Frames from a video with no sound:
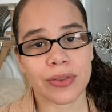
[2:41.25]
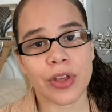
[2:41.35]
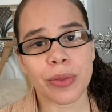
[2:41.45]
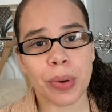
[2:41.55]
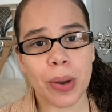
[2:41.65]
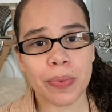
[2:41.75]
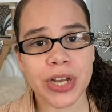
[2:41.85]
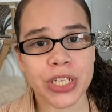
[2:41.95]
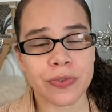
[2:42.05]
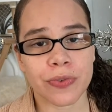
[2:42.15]
So the
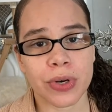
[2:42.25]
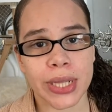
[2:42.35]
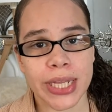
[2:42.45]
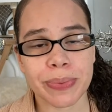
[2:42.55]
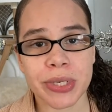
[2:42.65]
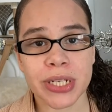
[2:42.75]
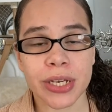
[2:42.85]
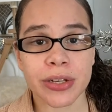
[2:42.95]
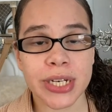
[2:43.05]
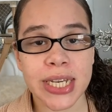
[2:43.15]
preparation for this
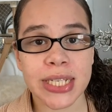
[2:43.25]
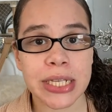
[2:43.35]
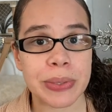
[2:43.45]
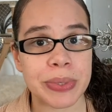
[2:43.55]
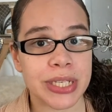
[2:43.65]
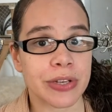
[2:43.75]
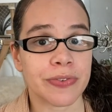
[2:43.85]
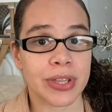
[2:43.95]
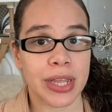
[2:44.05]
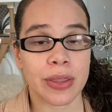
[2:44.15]
particular DNC was
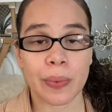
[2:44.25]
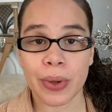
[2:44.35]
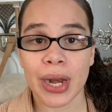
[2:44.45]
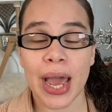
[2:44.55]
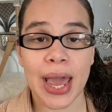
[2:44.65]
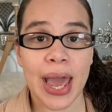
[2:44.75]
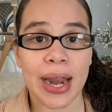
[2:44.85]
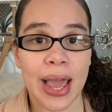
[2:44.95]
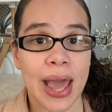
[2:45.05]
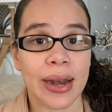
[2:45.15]
different than the one I
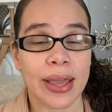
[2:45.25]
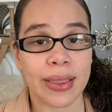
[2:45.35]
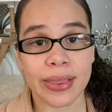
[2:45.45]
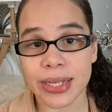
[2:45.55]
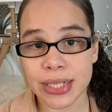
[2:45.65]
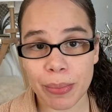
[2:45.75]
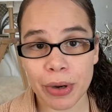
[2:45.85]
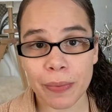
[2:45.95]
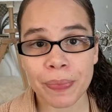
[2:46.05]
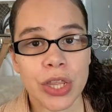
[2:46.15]
had had in the
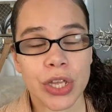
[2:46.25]
summer.